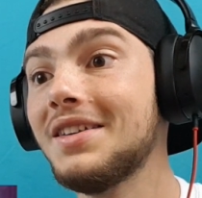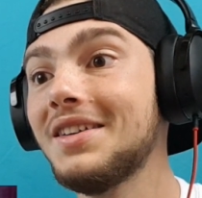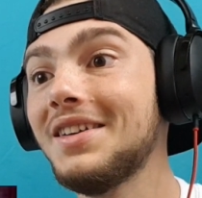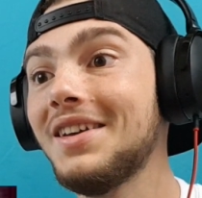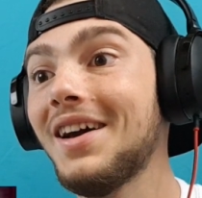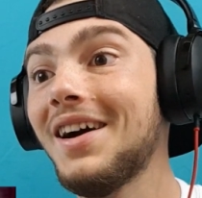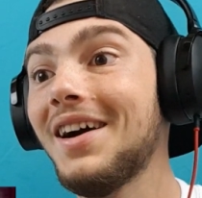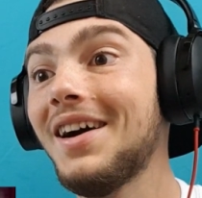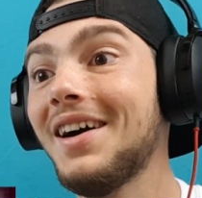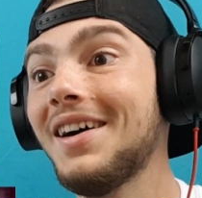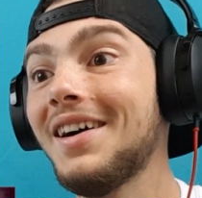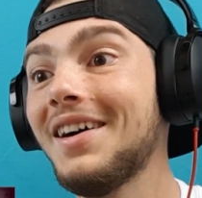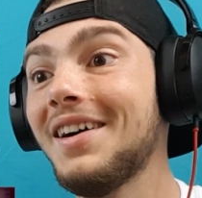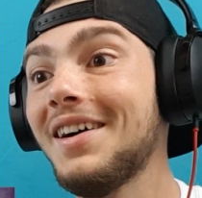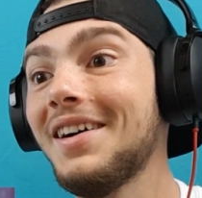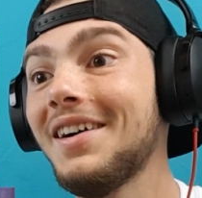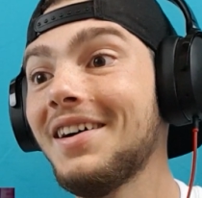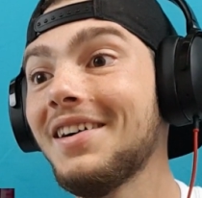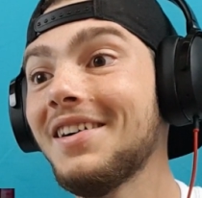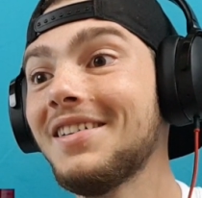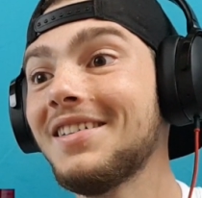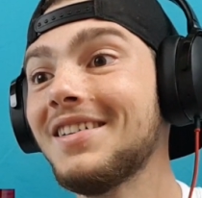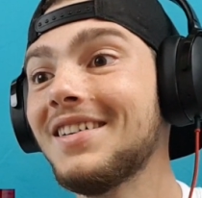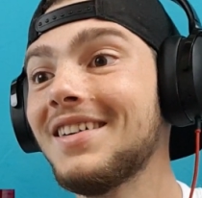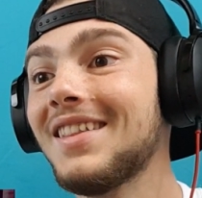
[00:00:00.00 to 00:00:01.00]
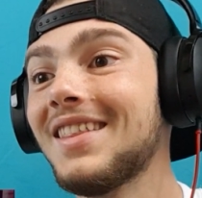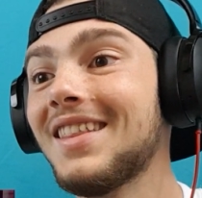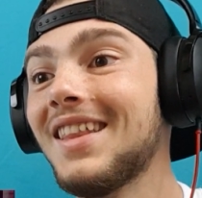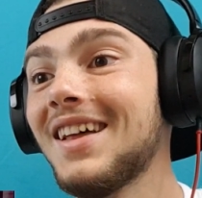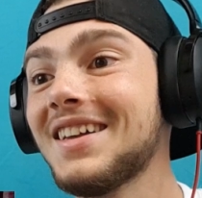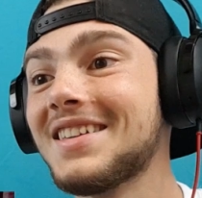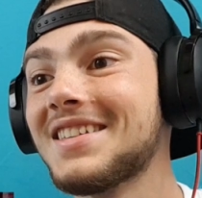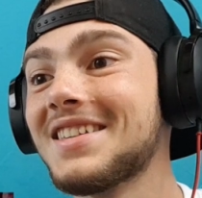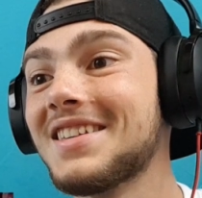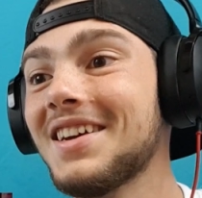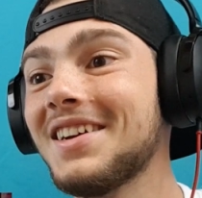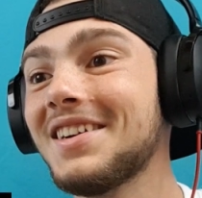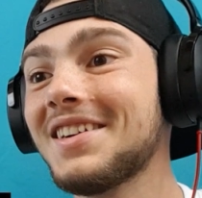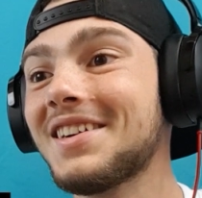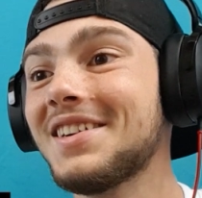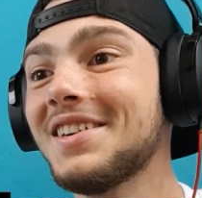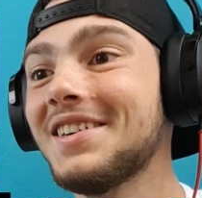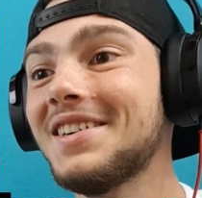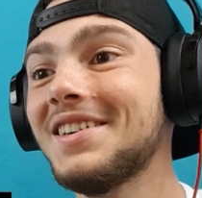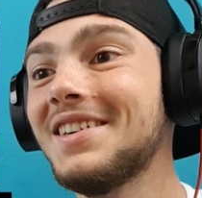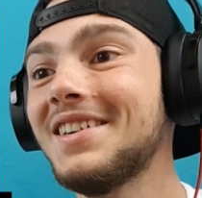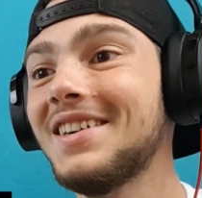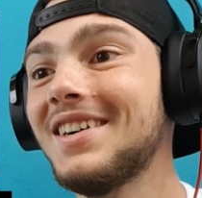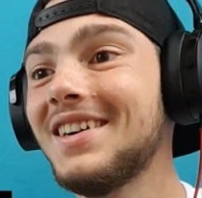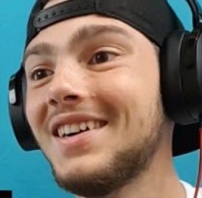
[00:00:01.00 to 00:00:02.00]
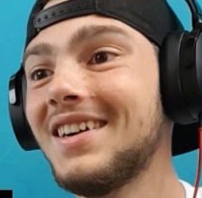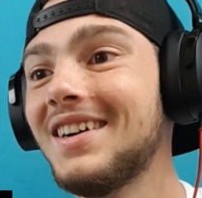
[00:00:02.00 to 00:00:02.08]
Yo, that's so cool.